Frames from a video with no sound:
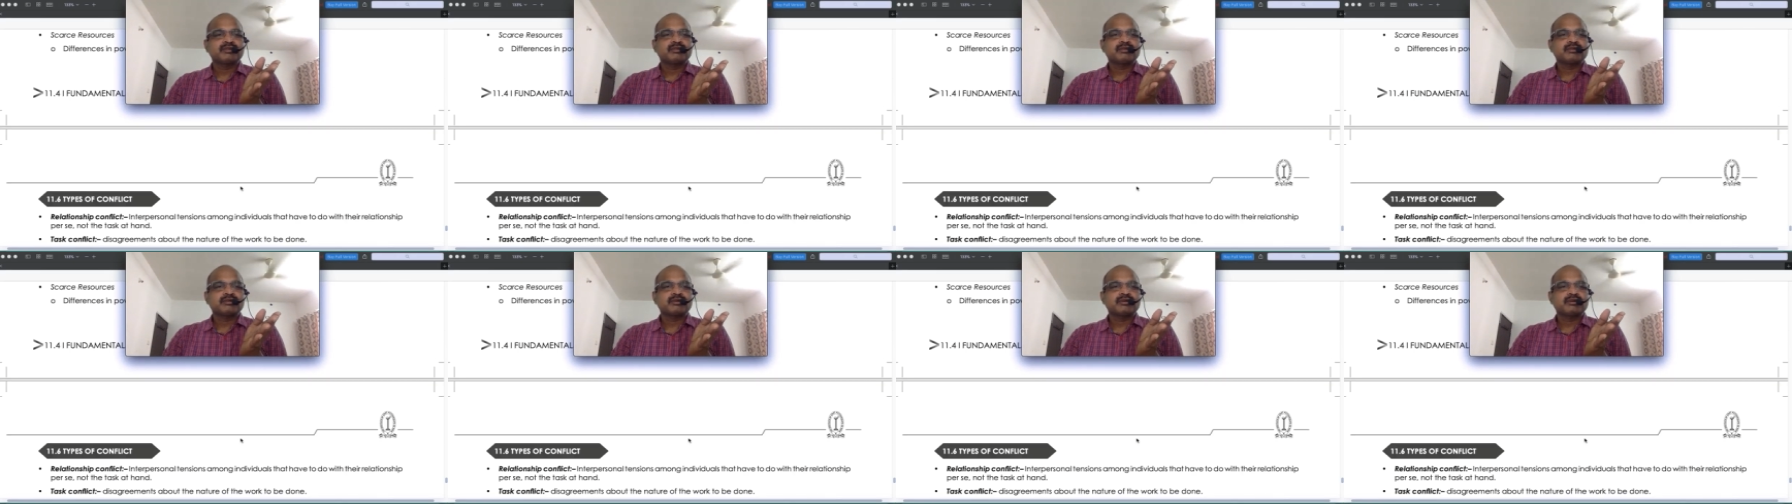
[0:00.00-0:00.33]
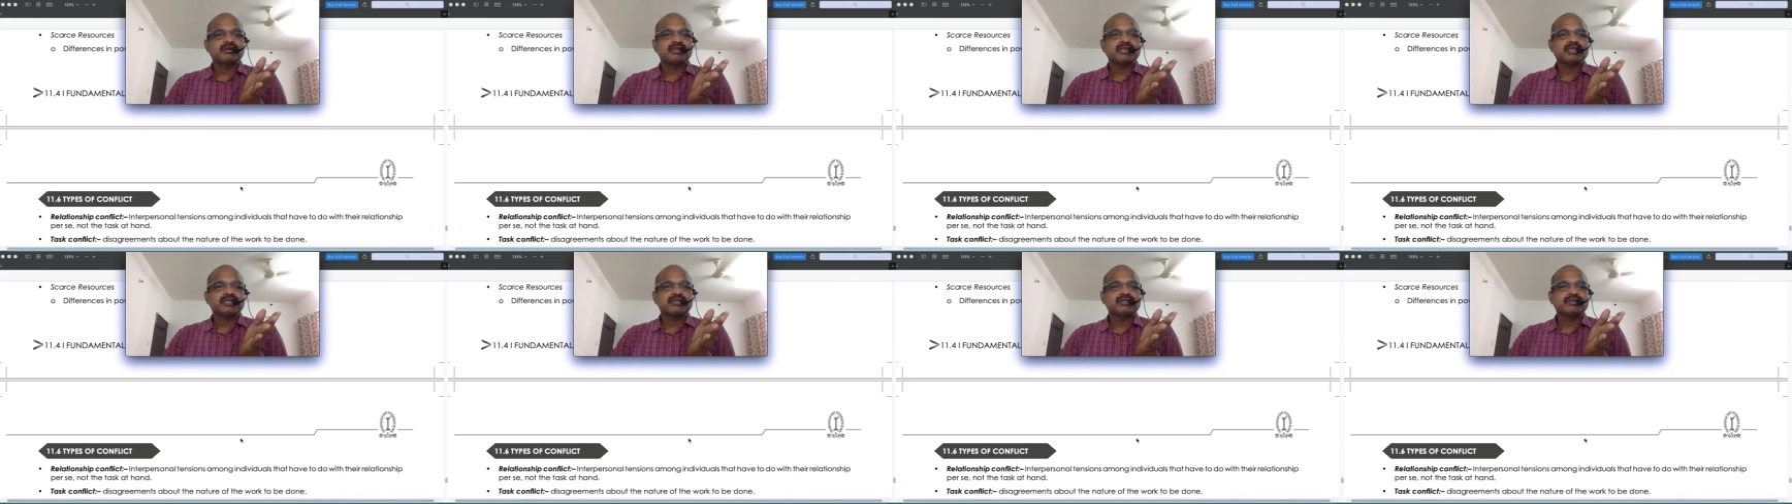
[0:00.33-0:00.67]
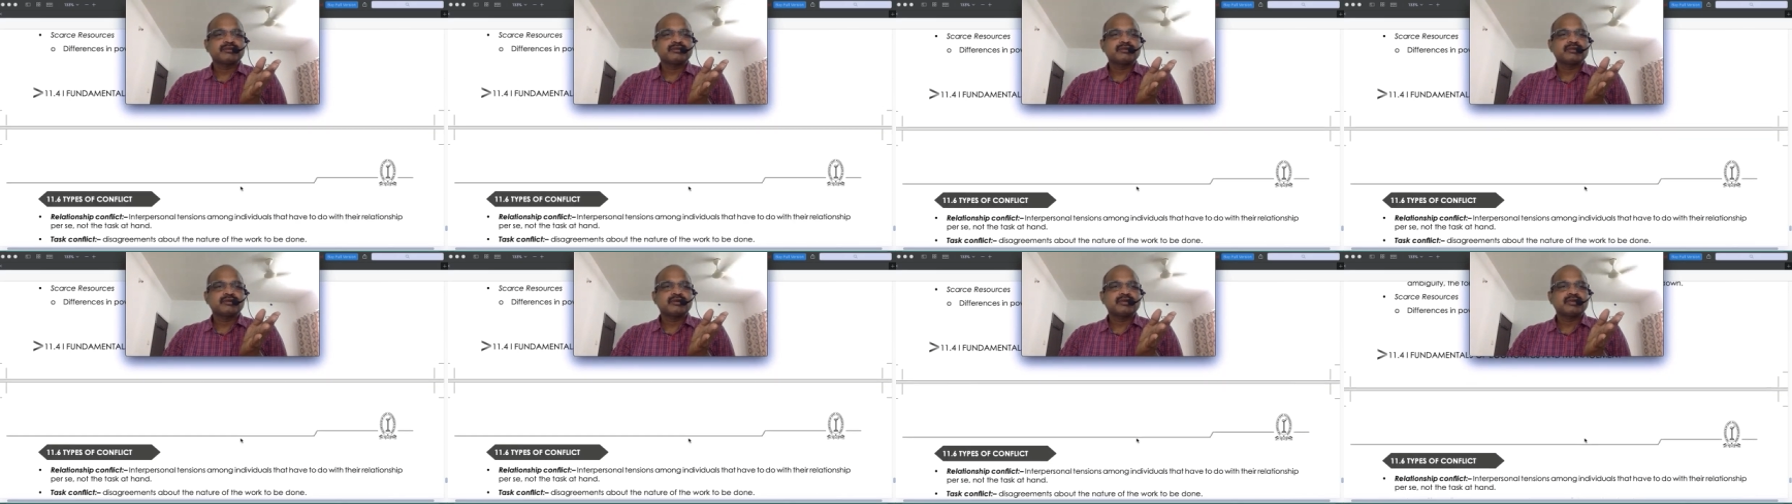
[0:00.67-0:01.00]
according to
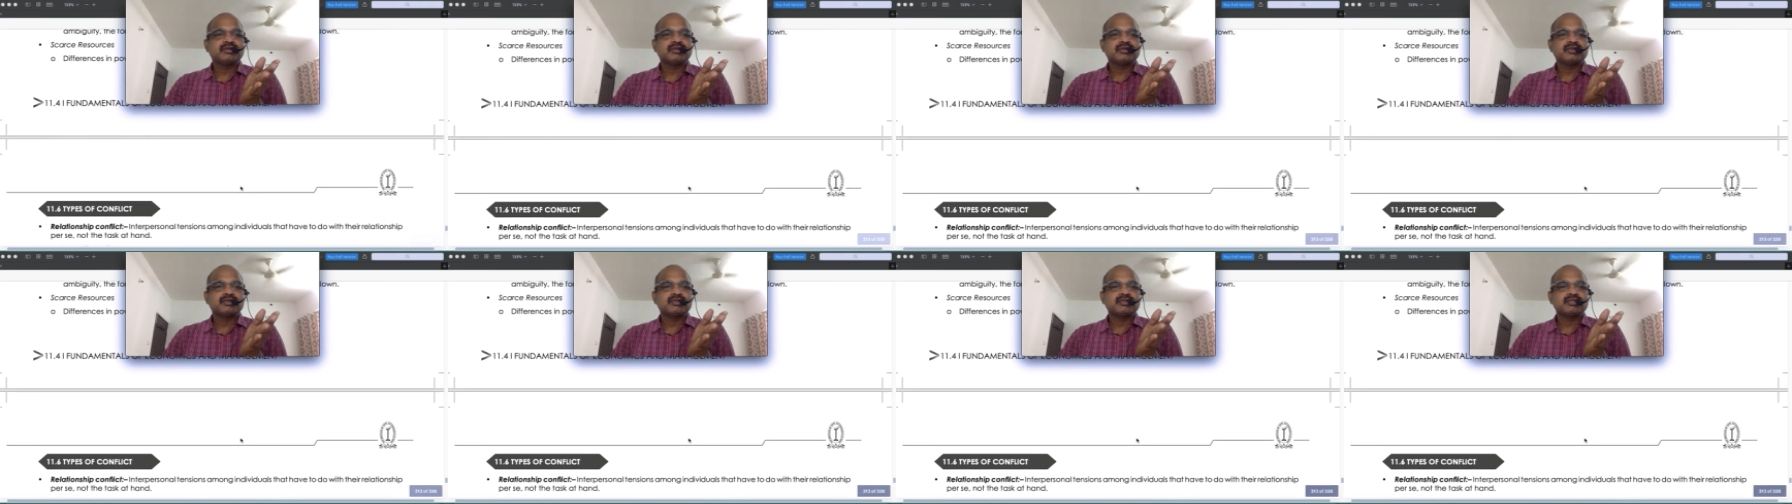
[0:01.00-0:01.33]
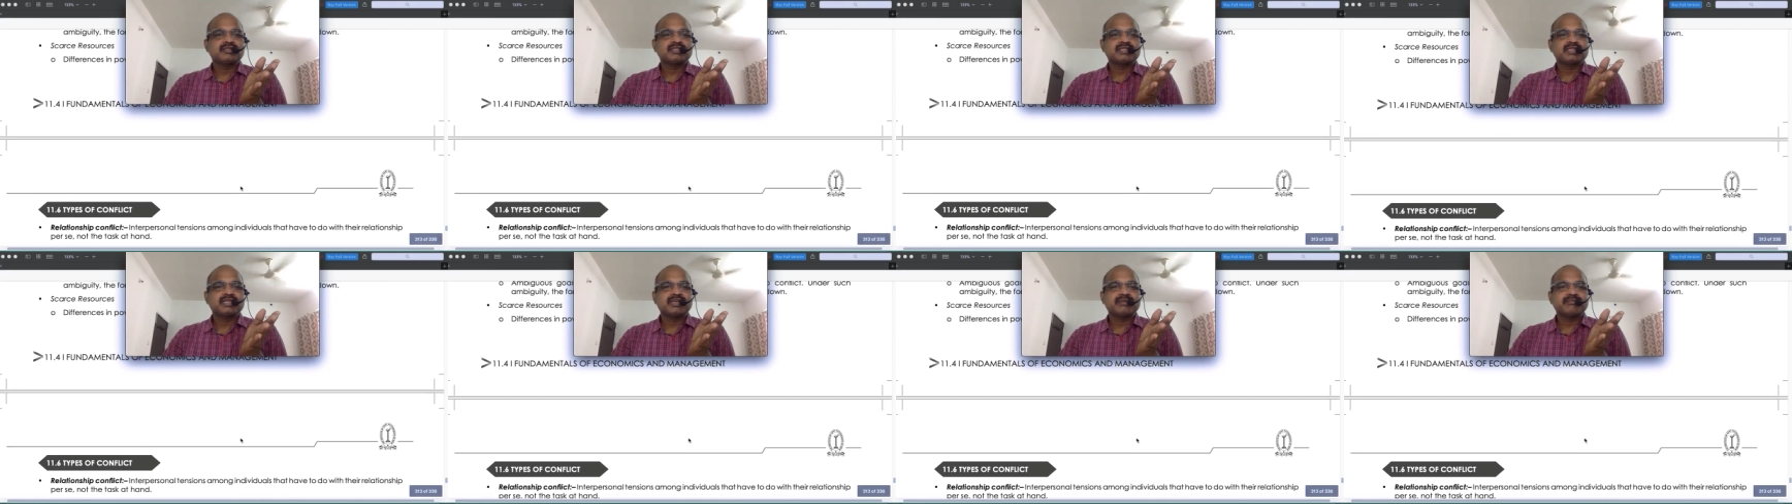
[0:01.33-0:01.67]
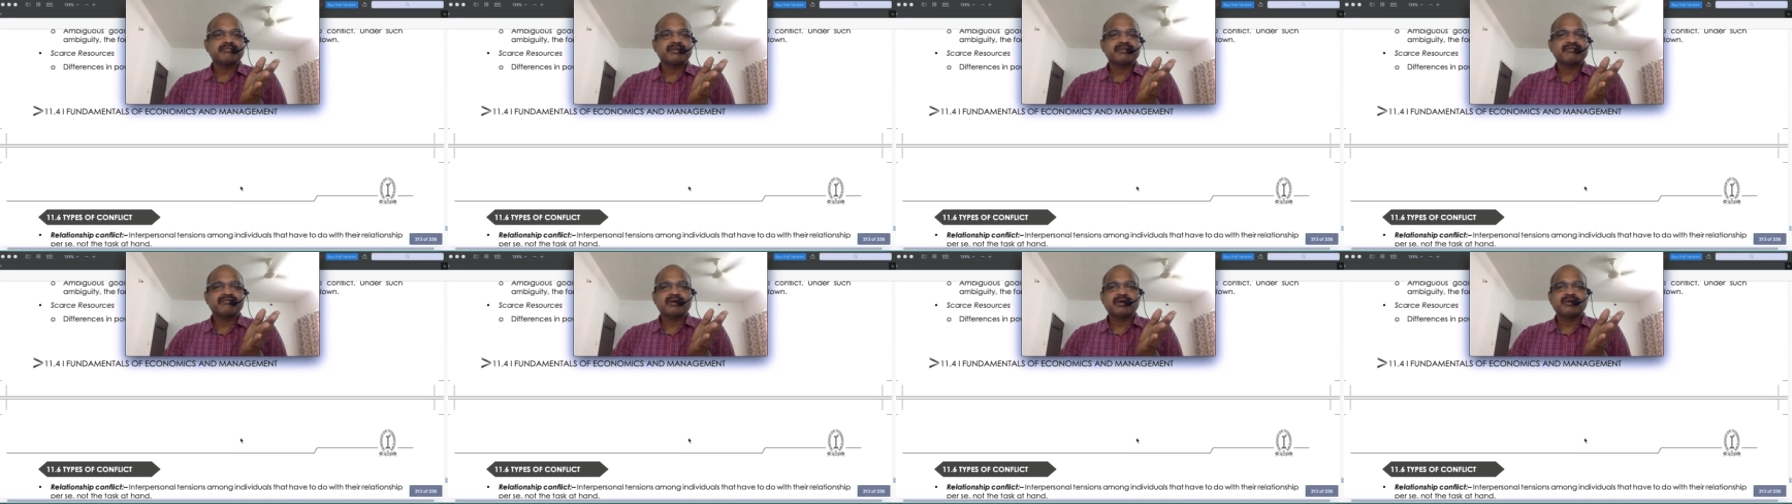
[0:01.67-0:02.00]
your uh,
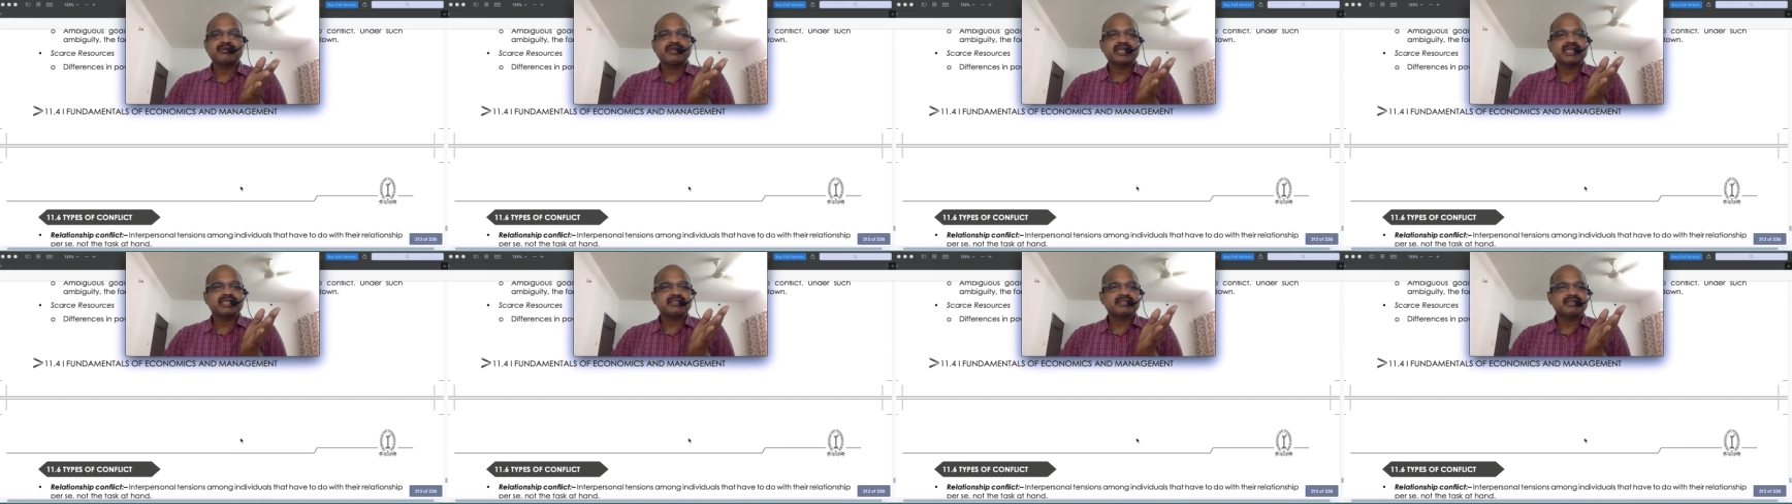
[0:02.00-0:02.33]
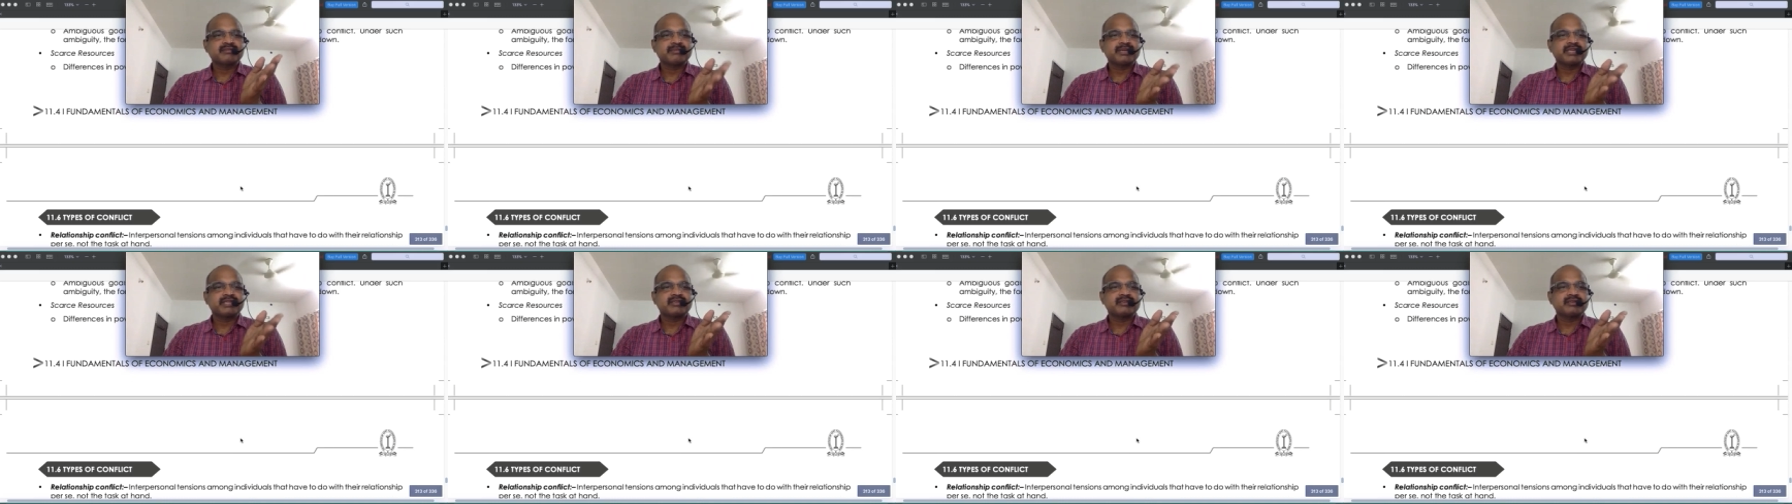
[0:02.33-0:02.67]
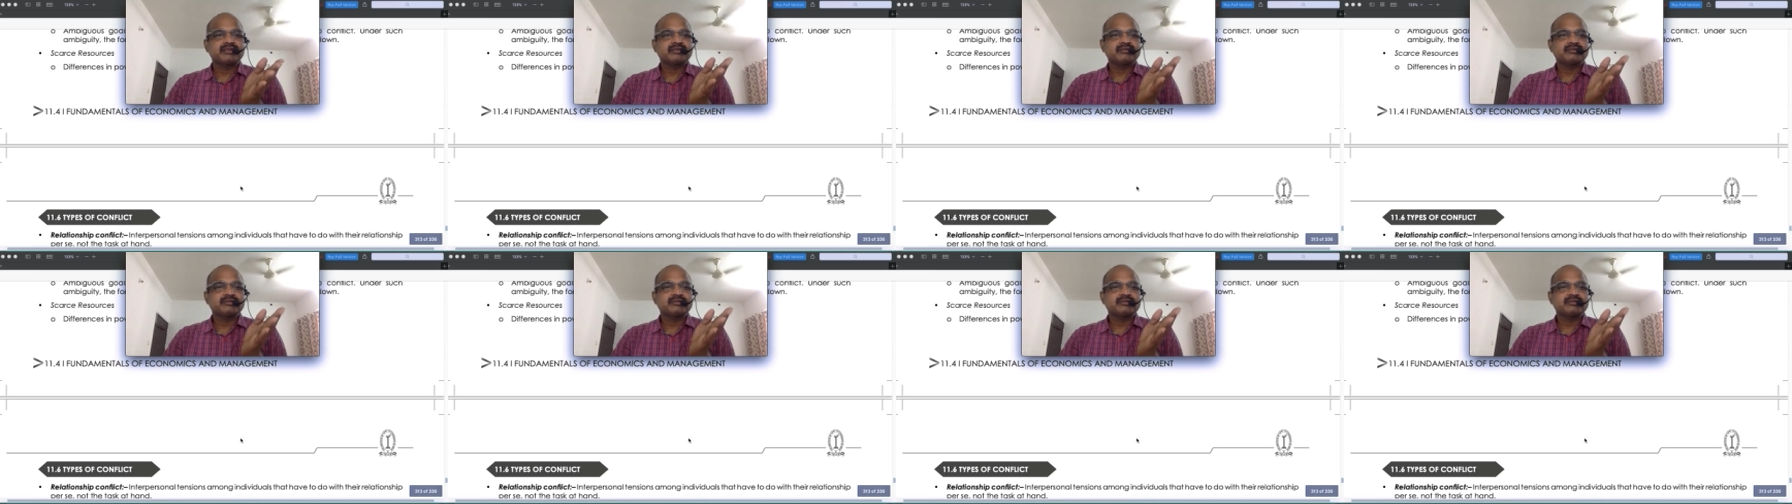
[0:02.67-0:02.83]
CMA foundation material